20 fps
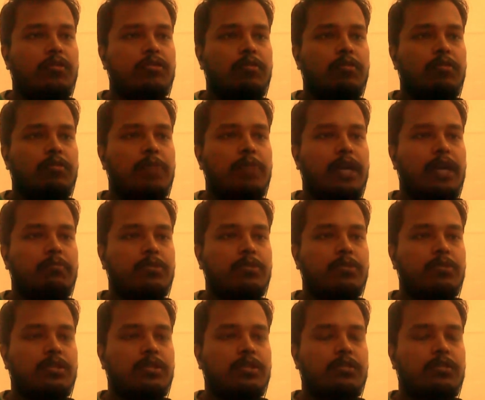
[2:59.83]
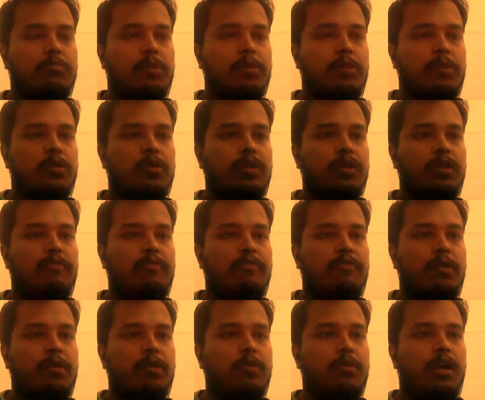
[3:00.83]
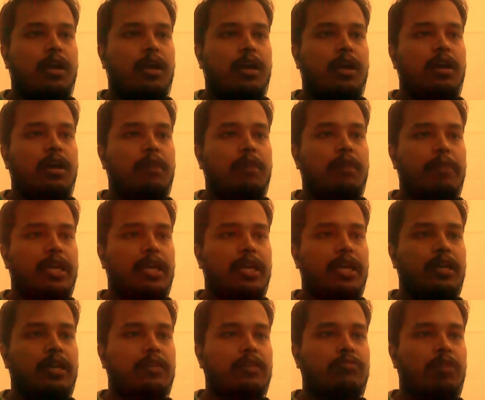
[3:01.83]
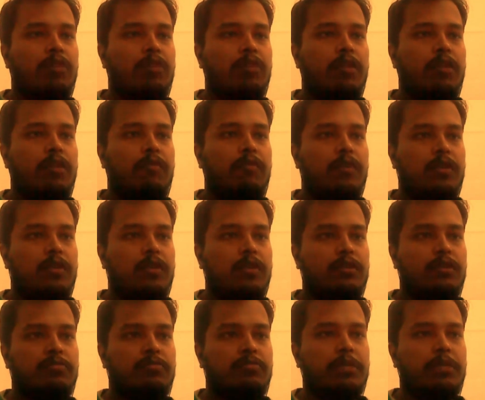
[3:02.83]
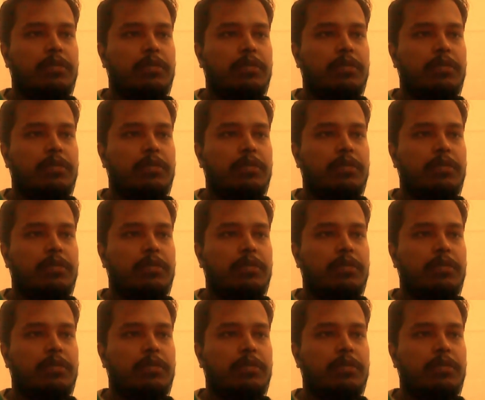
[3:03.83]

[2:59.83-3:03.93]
So Black pushes the pawn to a5, making a square for his